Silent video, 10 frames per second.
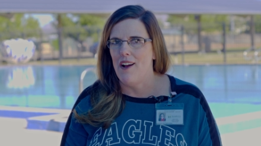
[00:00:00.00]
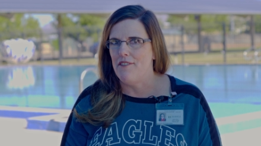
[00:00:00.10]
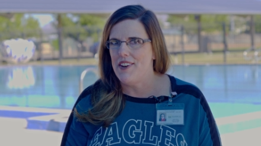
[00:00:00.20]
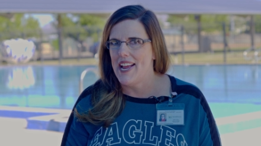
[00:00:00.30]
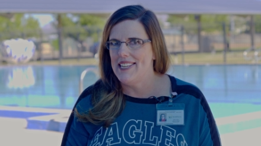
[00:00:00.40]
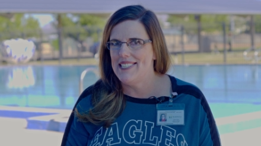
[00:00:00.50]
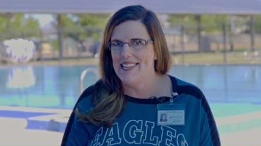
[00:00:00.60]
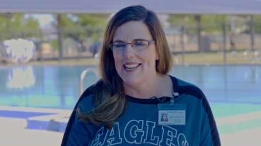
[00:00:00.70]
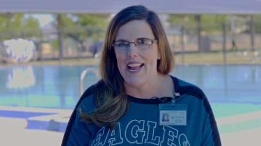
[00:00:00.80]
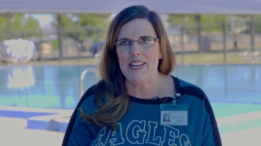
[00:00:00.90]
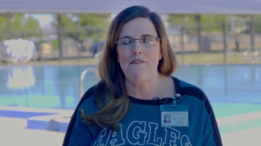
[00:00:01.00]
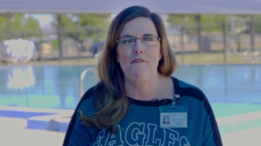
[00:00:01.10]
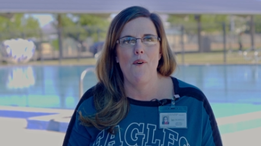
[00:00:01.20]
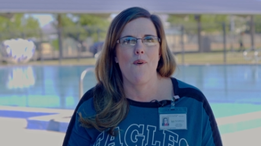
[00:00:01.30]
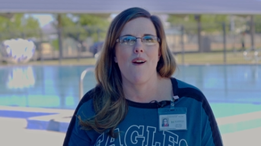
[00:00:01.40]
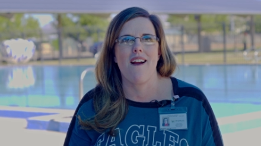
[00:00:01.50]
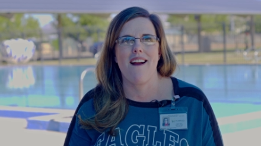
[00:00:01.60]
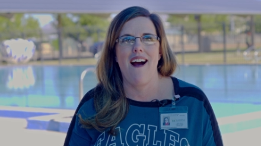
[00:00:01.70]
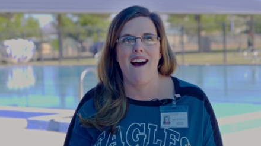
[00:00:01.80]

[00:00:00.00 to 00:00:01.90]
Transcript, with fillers: of 1994,